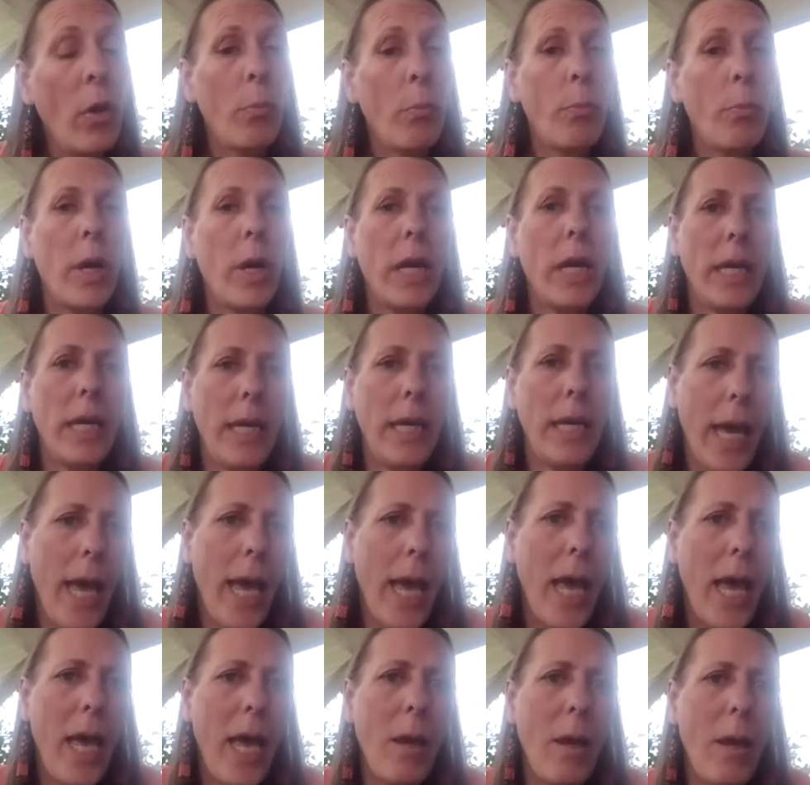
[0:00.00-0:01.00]
But
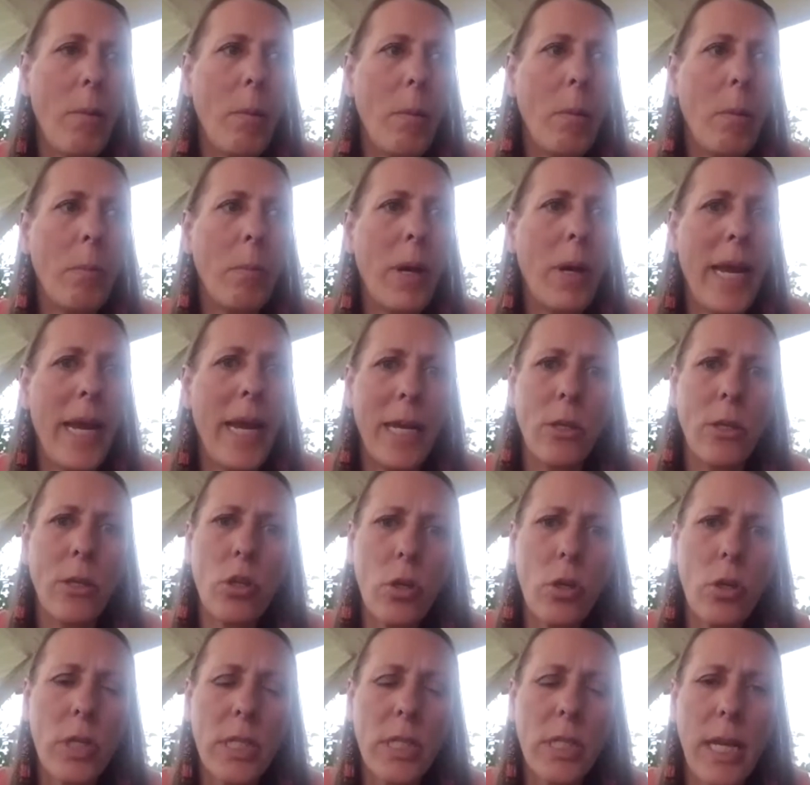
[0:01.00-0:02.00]
yet my
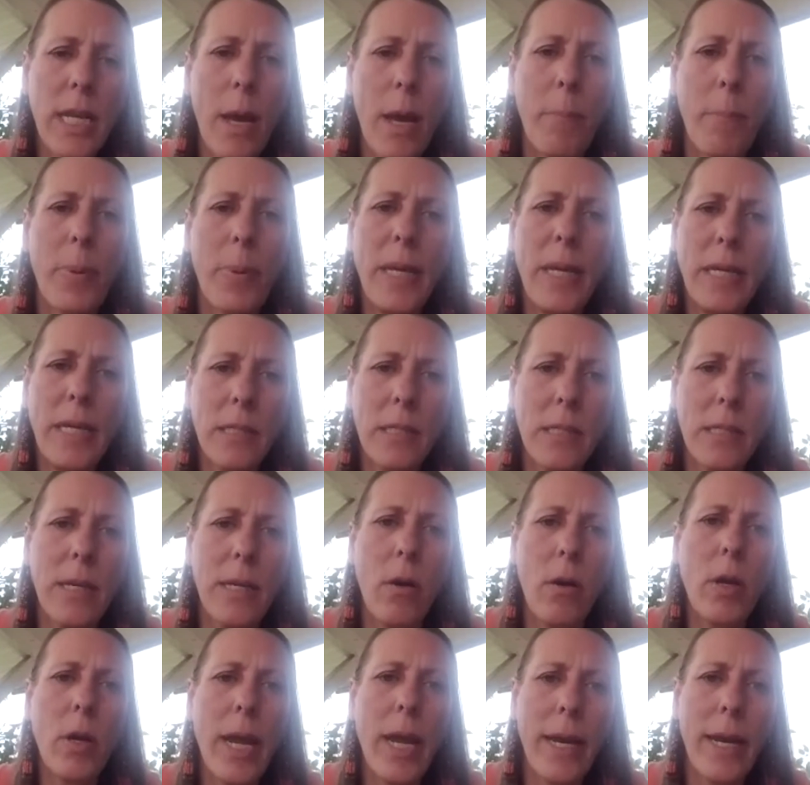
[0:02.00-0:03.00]
insurance company
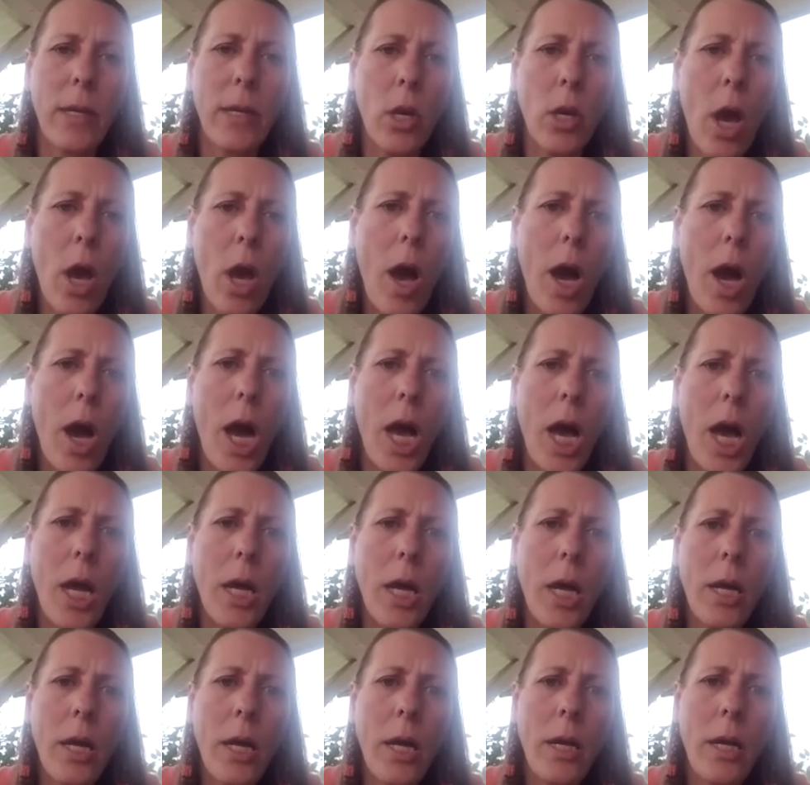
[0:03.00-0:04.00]
still cannot
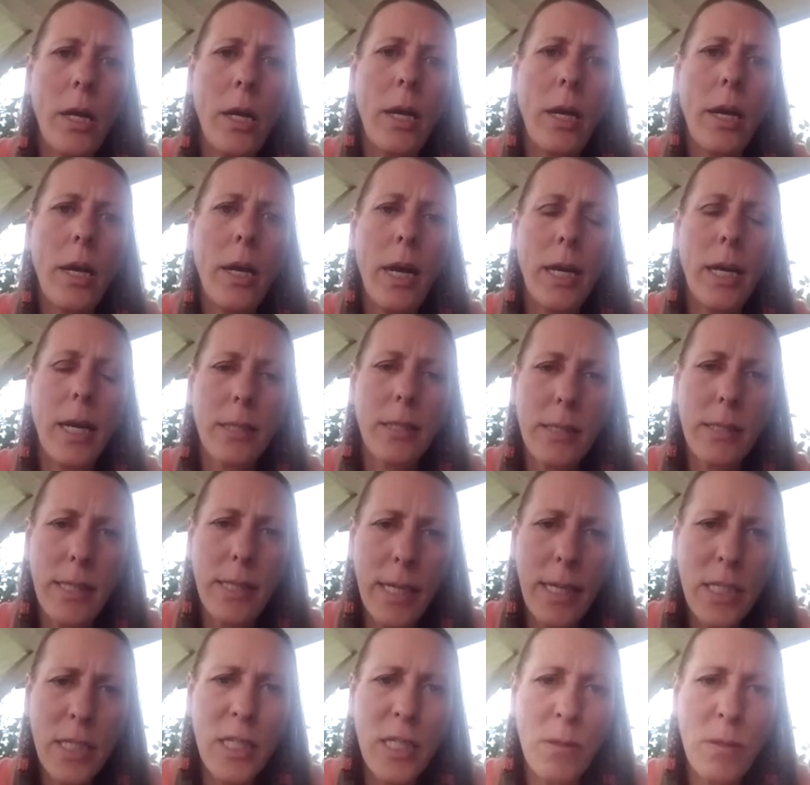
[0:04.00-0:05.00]

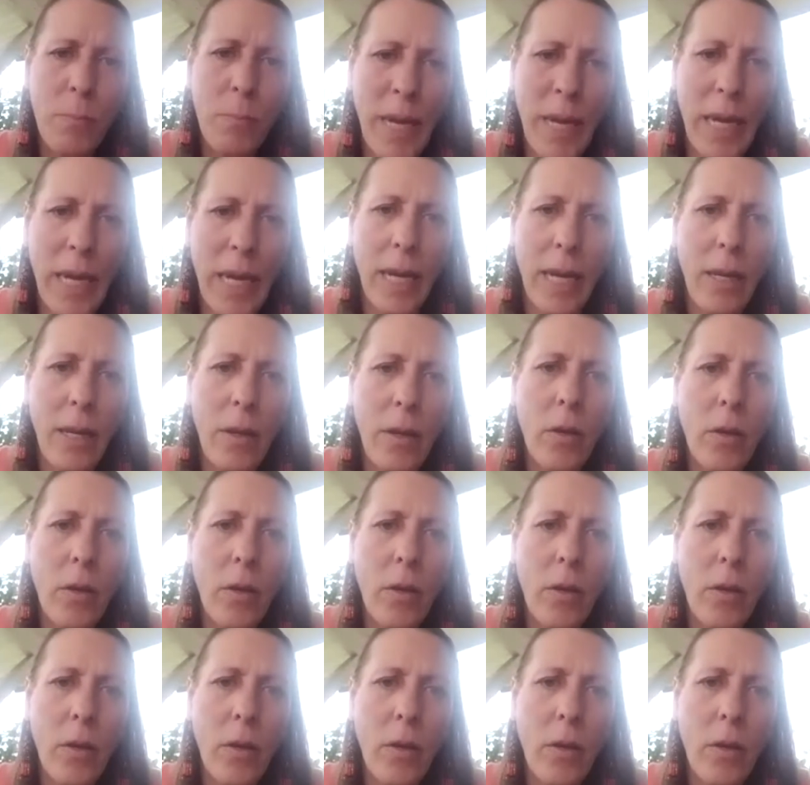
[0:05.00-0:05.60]
assist me